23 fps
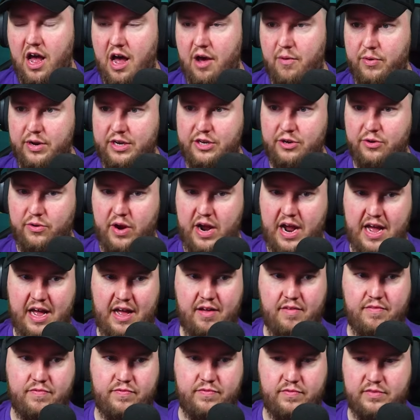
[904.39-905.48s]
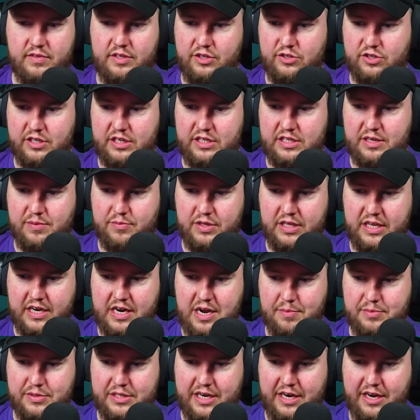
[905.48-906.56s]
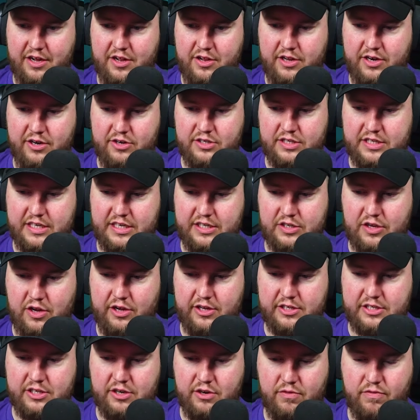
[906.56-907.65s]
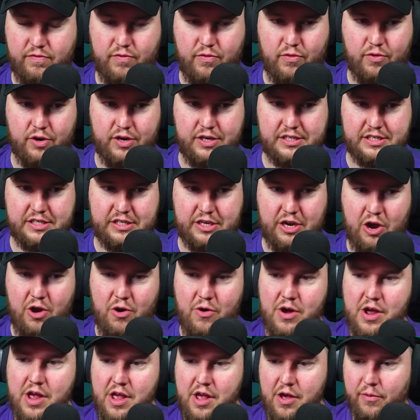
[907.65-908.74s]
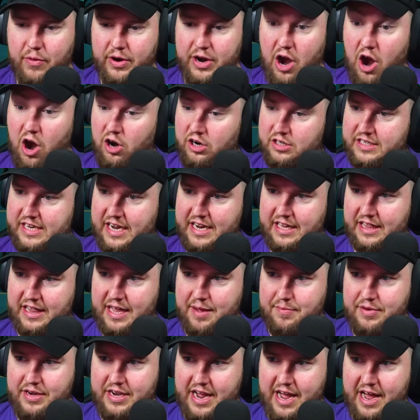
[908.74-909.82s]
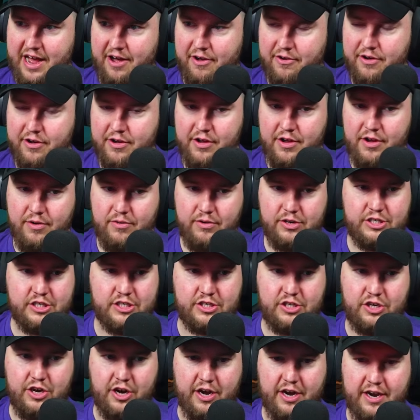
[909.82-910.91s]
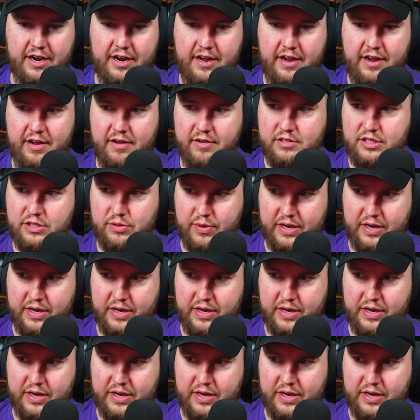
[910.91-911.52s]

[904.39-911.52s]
We do have usually someone that comes in and clears these also for us, so we are taking them down, which is good, so we